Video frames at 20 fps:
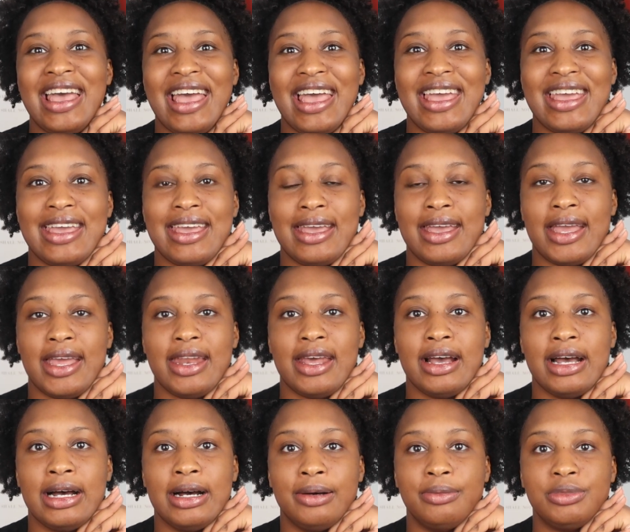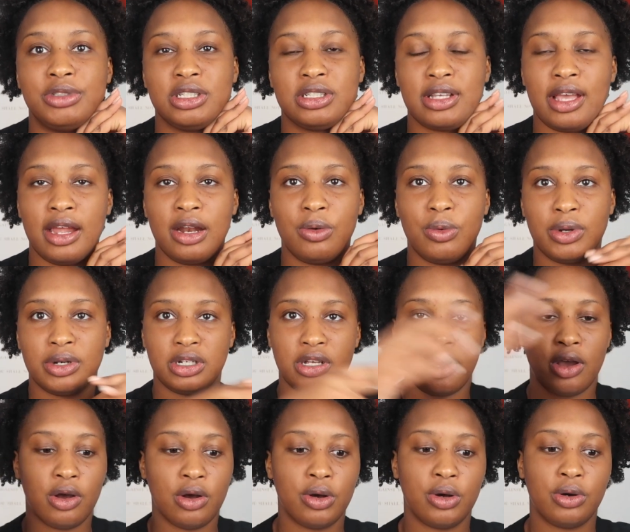and just kind of want to
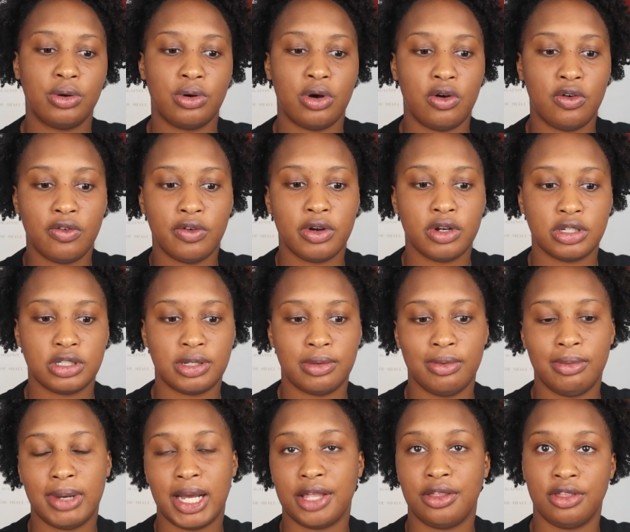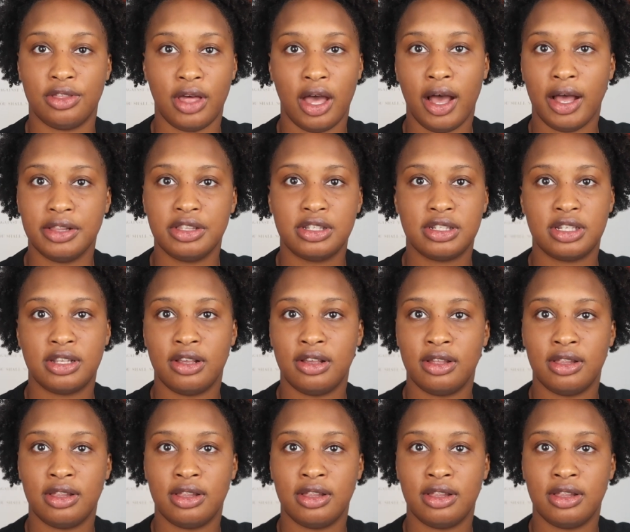go over some of my thoughts